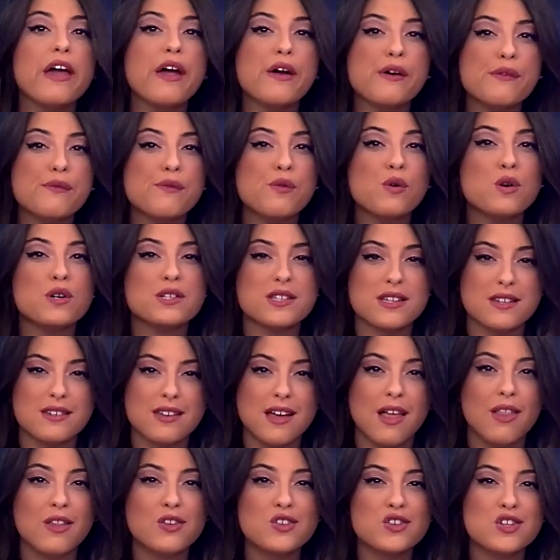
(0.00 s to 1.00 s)
Air Force
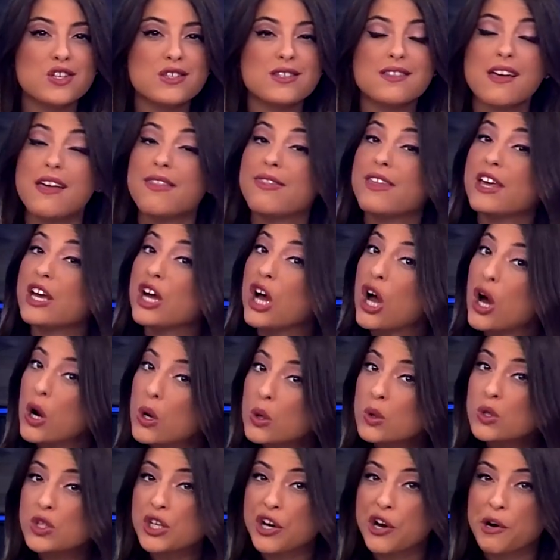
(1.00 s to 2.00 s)
Intelligence and the
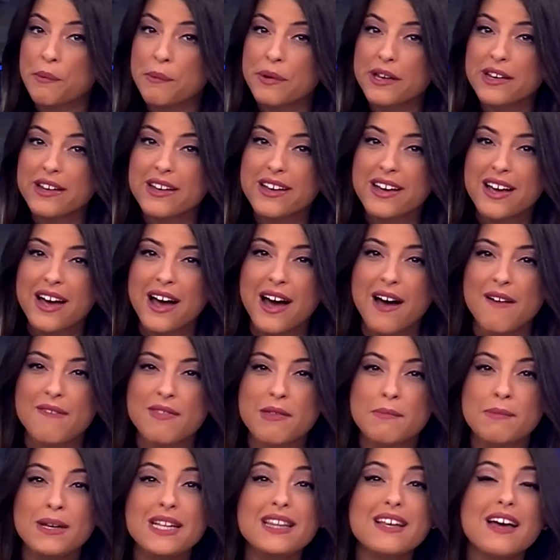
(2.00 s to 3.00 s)
co chairman of
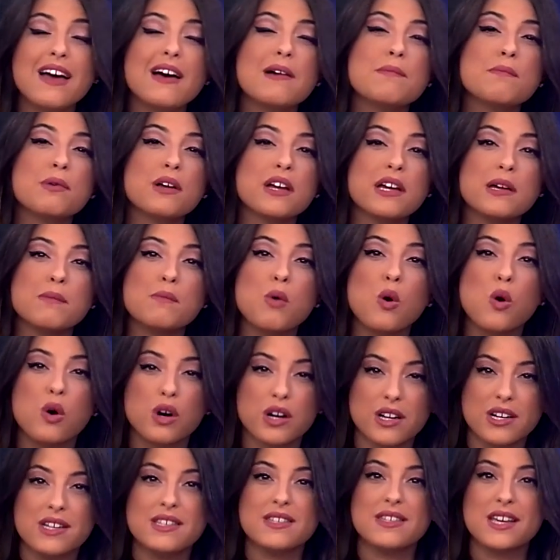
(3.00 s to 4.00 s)
the Meetchabrim
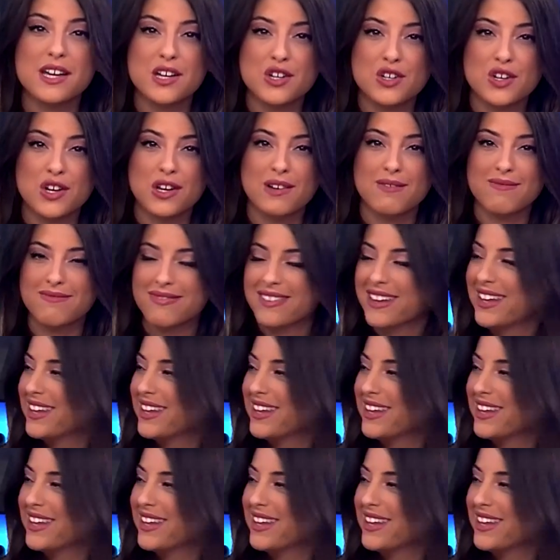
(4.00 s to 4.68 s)
organization.